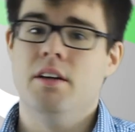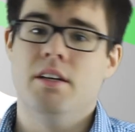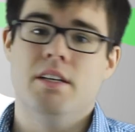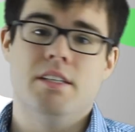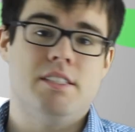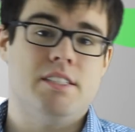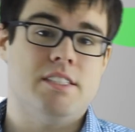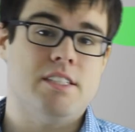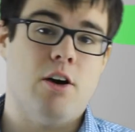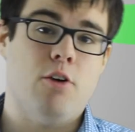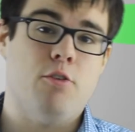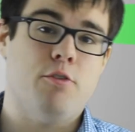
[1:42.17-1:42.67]

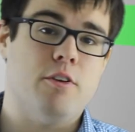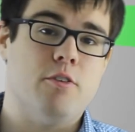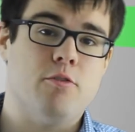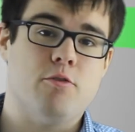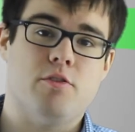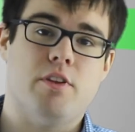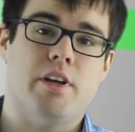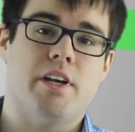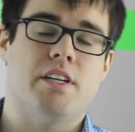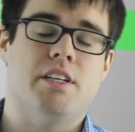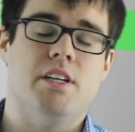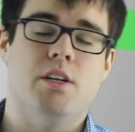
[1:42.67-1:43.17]

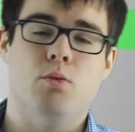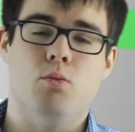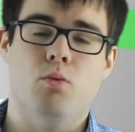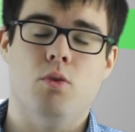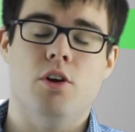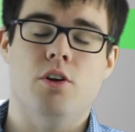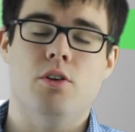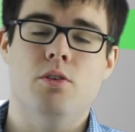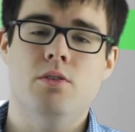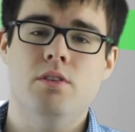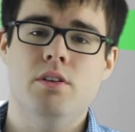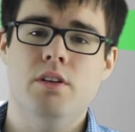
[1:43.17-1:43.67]
Self-Inflicted
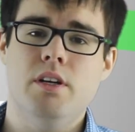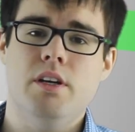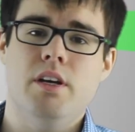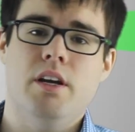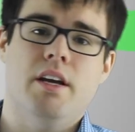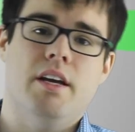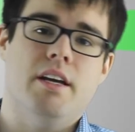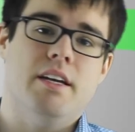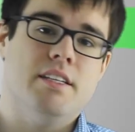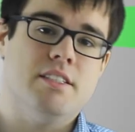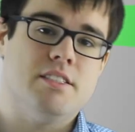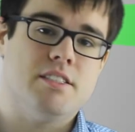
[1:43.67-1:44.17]
Wound
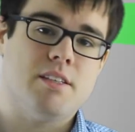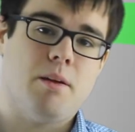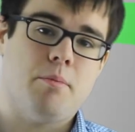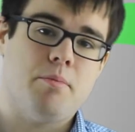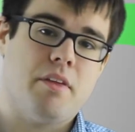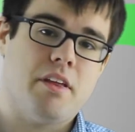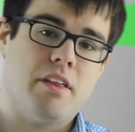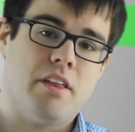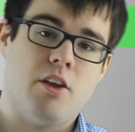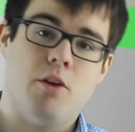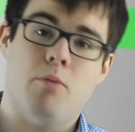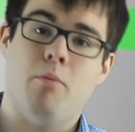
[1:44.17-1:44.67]
is
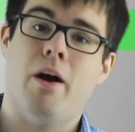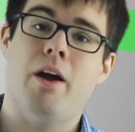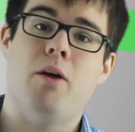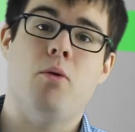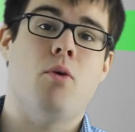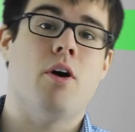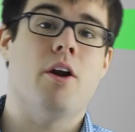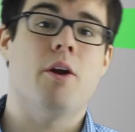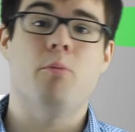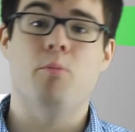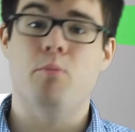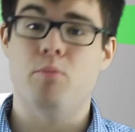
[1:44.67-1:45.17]
something that you might
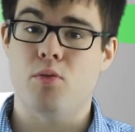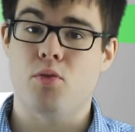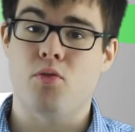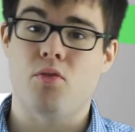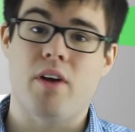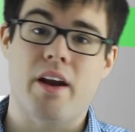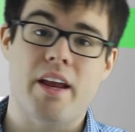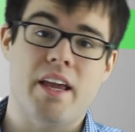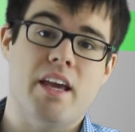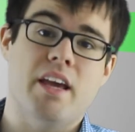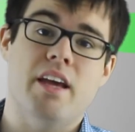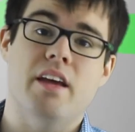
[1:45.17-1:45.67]
want to
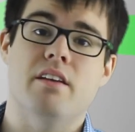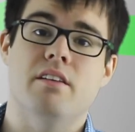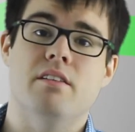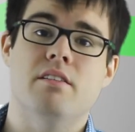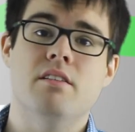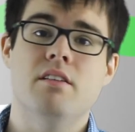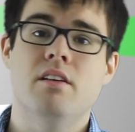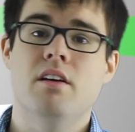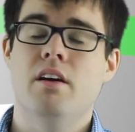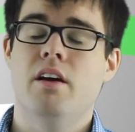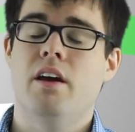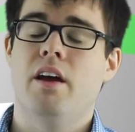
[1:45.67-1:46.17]
bring in